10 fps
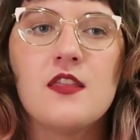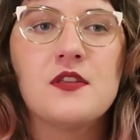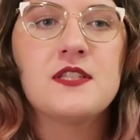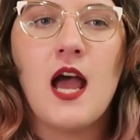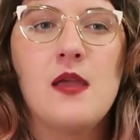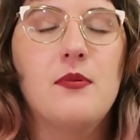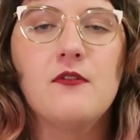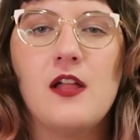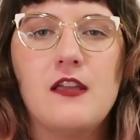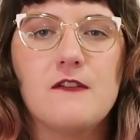the type
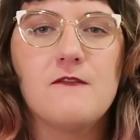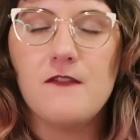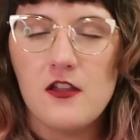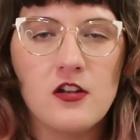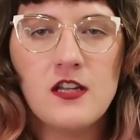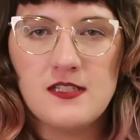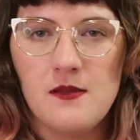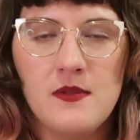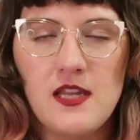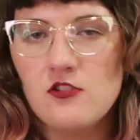of like fear and
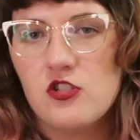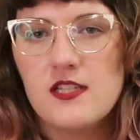intimidation